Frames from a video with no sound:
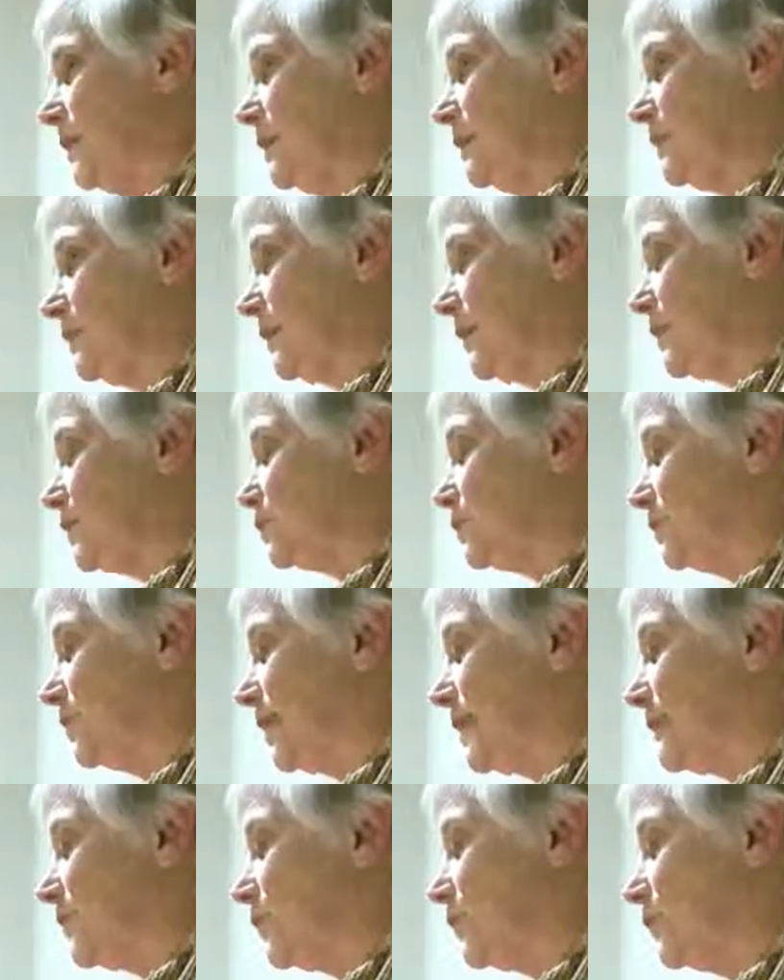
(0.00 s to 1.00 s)
The National
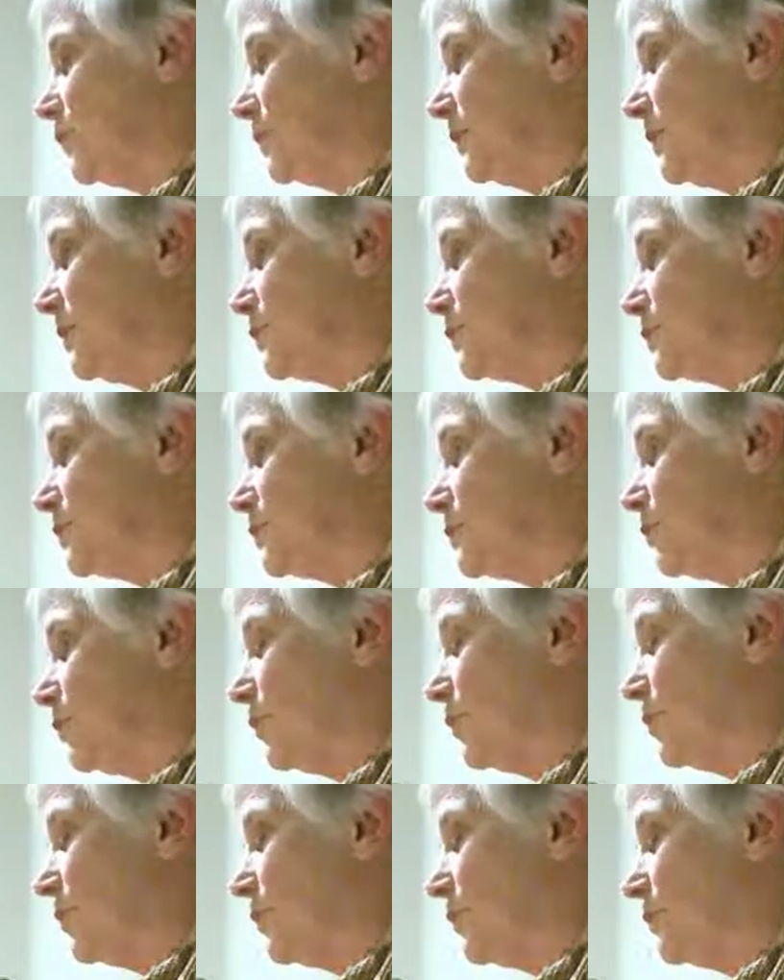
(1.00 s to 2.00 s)
Labor Relations
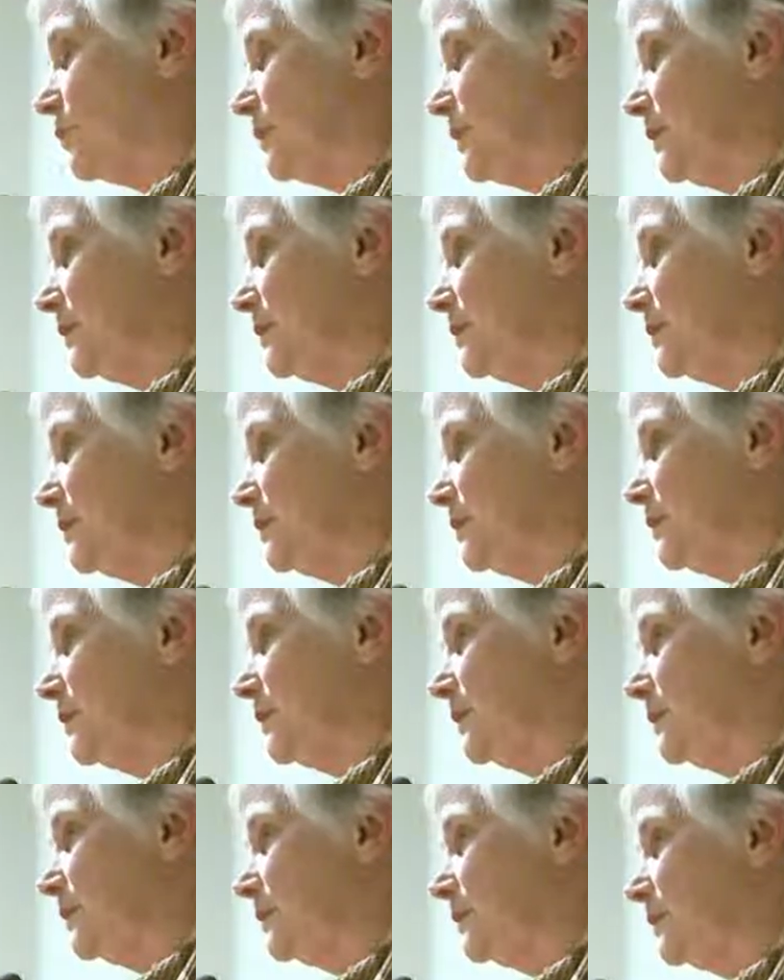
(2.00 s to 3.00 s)
Board agreed,
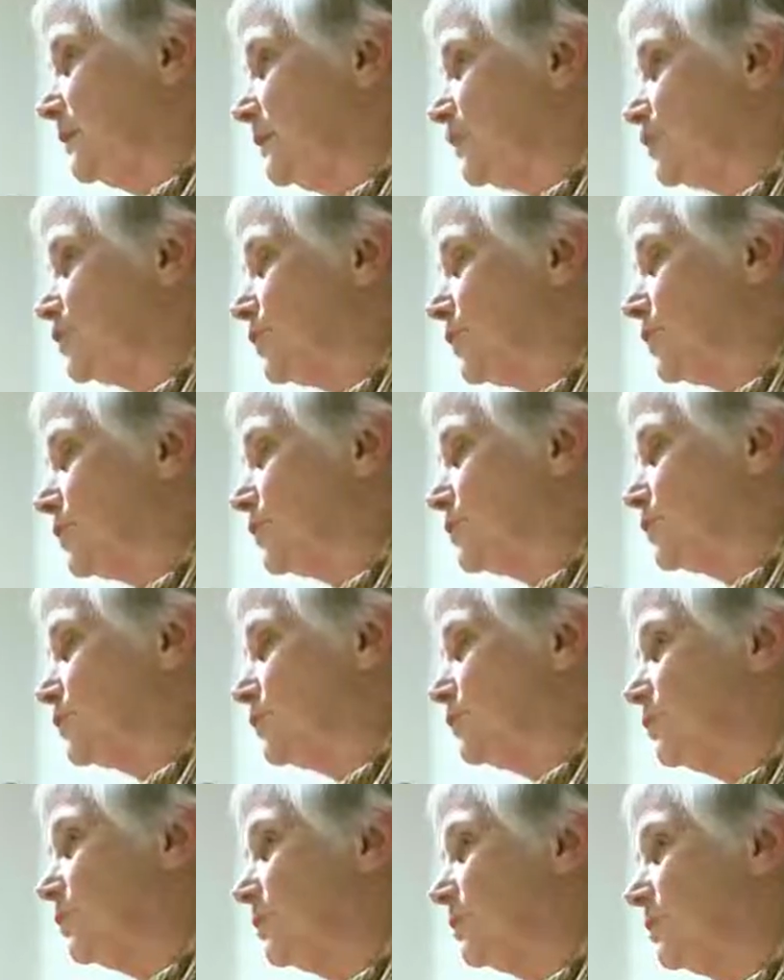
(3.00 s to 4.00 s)
the charter
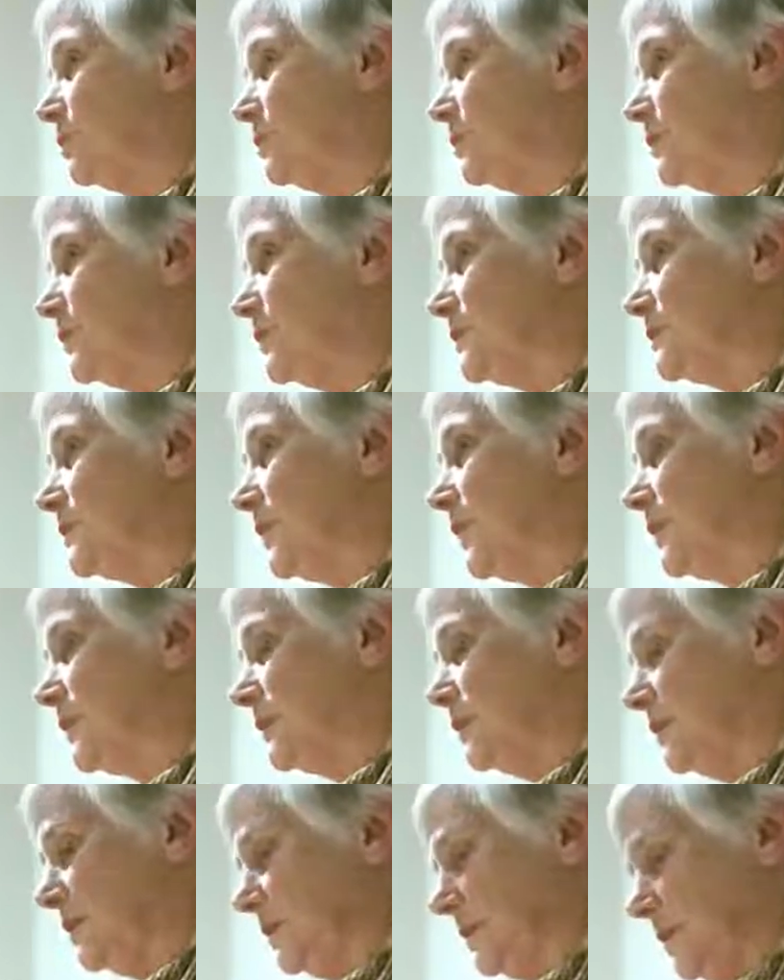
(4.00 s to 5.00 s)
school is not
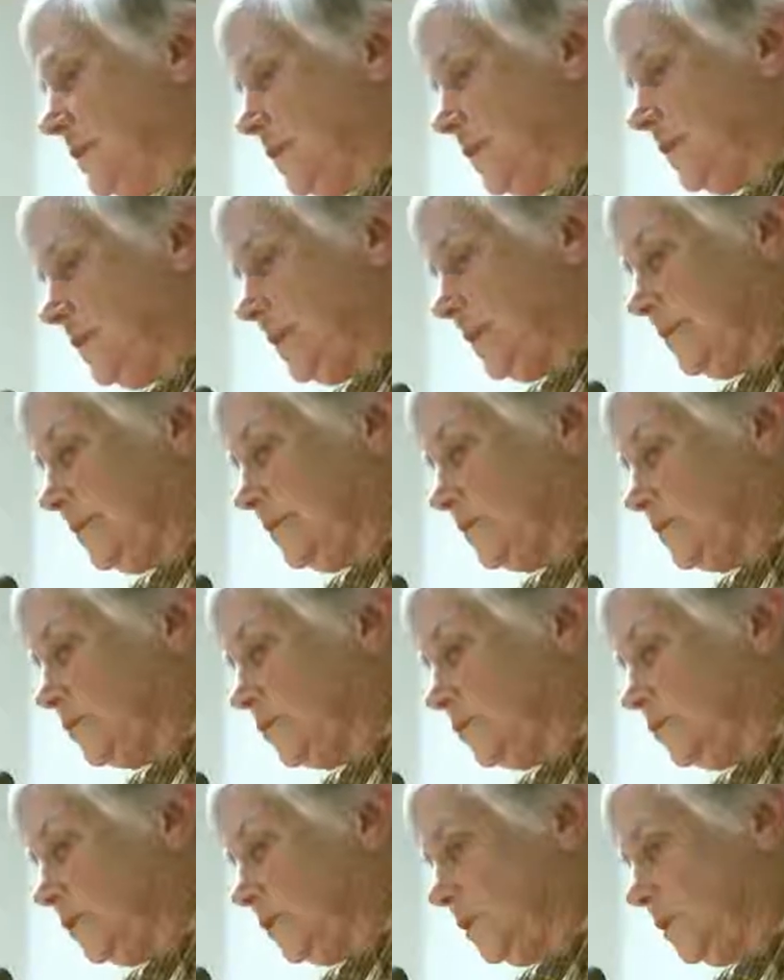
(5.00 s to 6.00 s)
a public
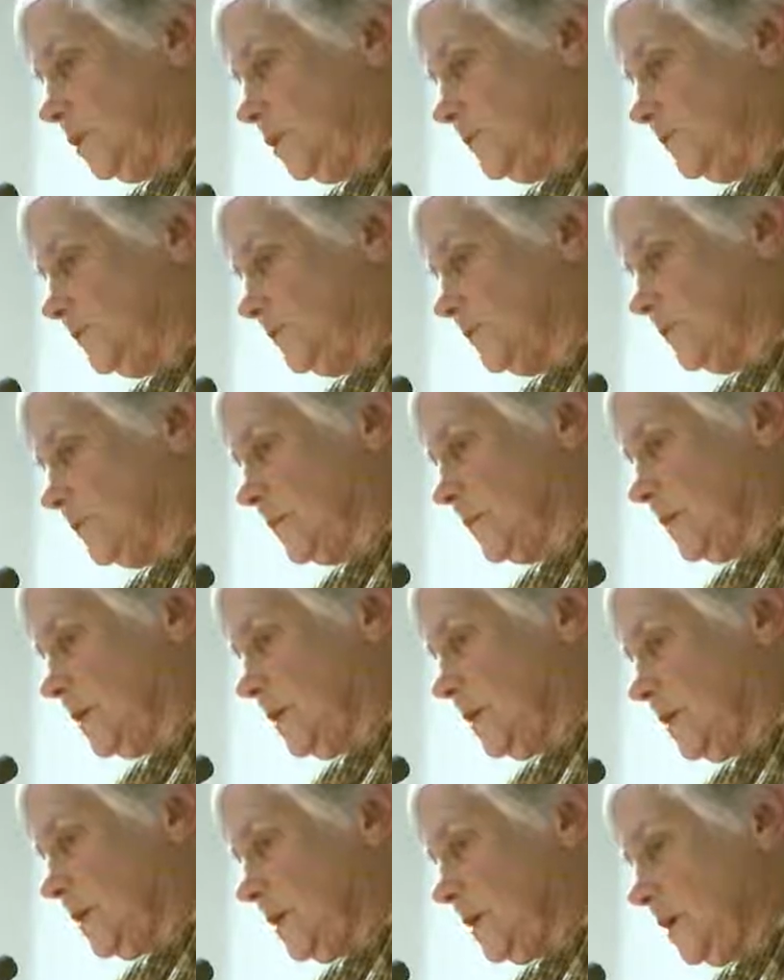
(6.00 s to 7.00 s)
school.
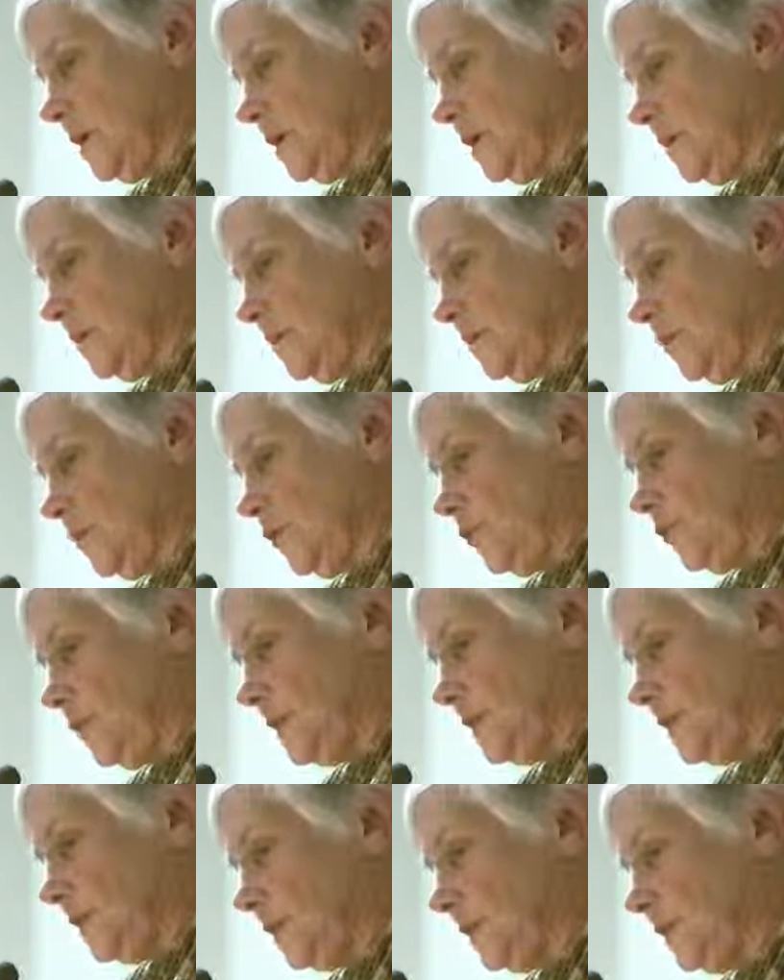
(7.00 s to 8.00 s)
More
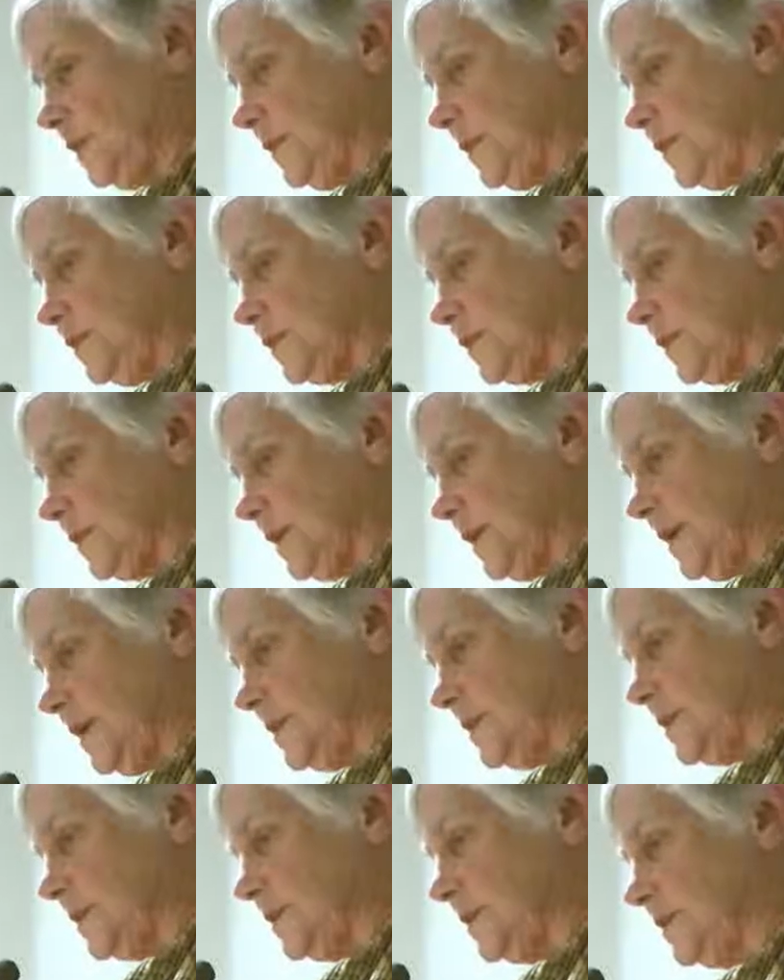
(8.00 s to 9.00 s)
recently, there was a
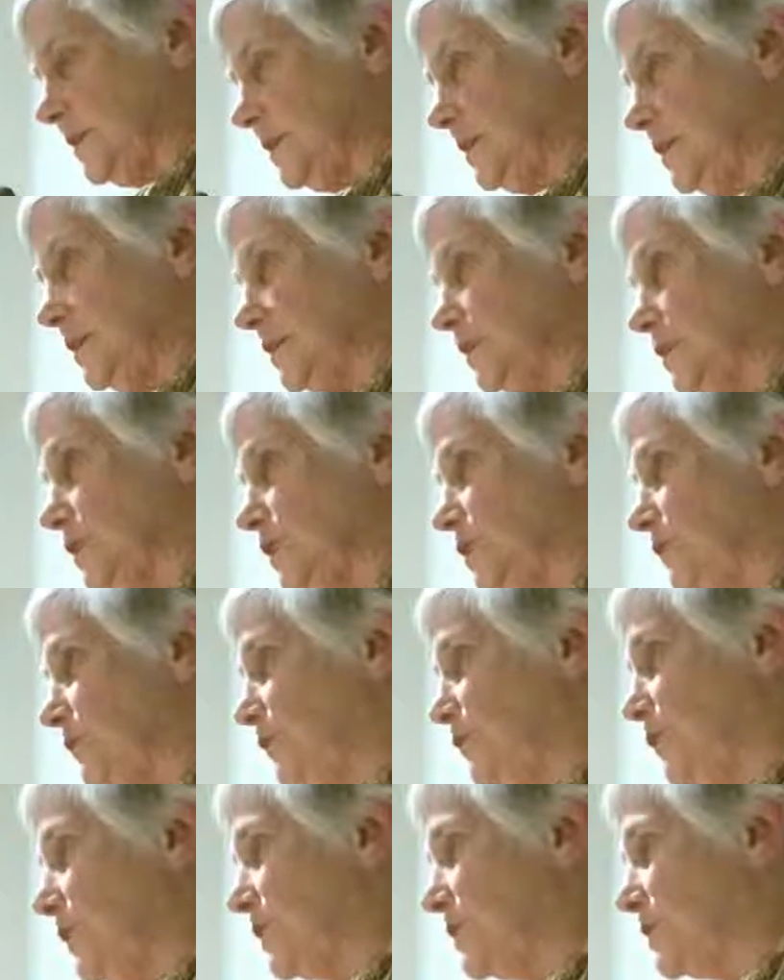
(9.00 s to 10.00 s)
case just a
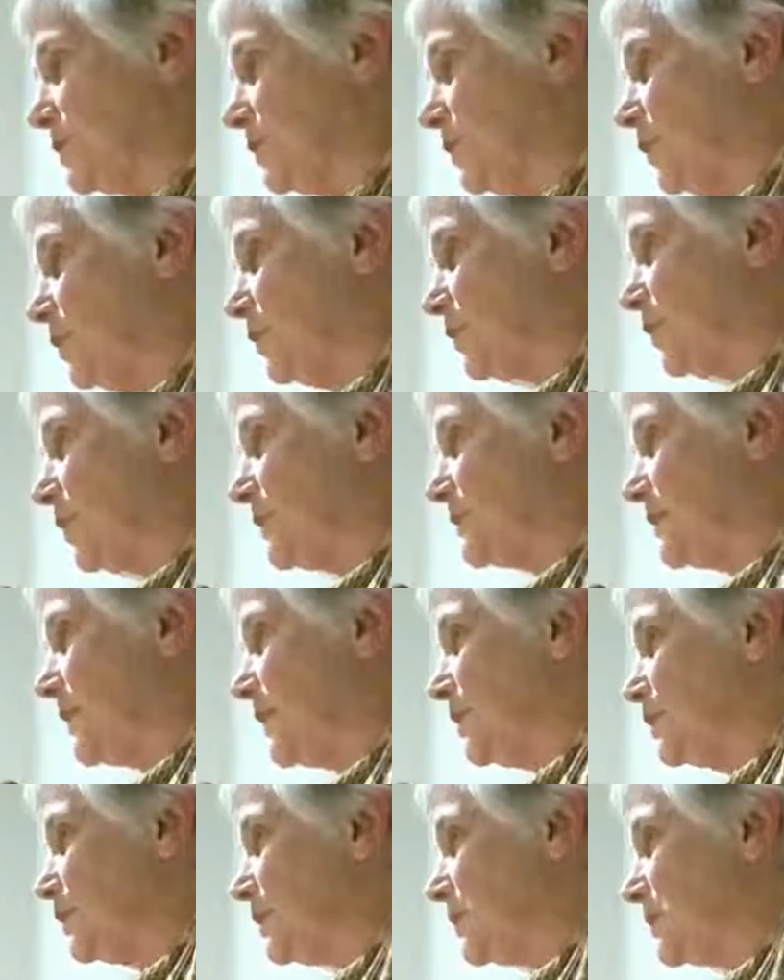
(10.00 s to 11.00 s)
few weeks ago in Los
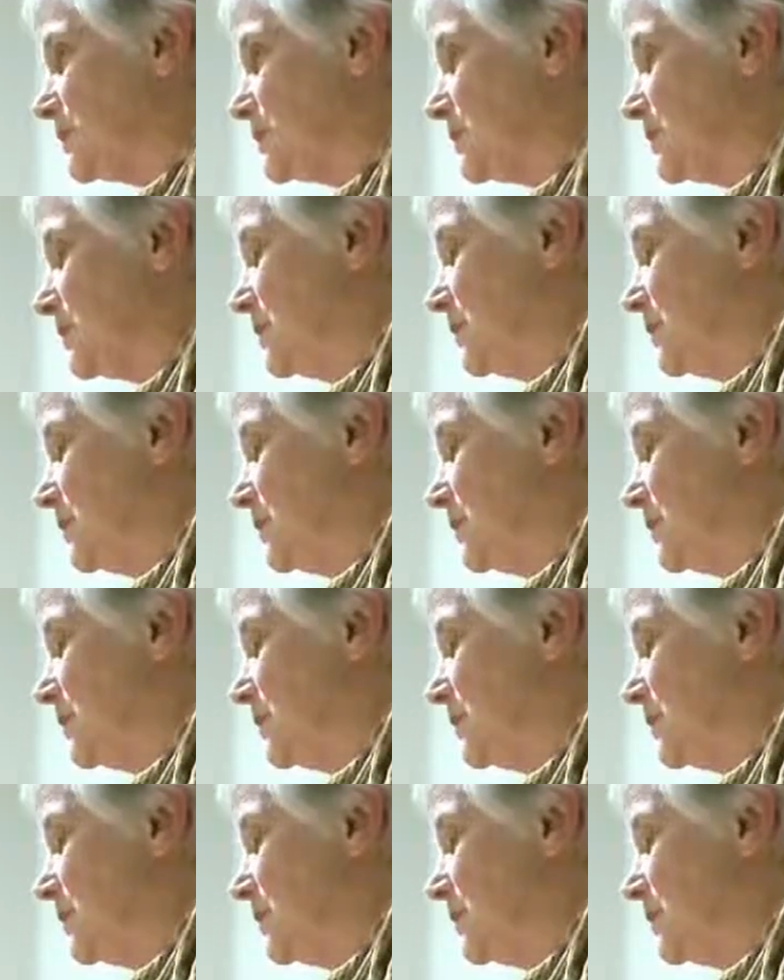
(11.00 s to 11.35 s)
Angeles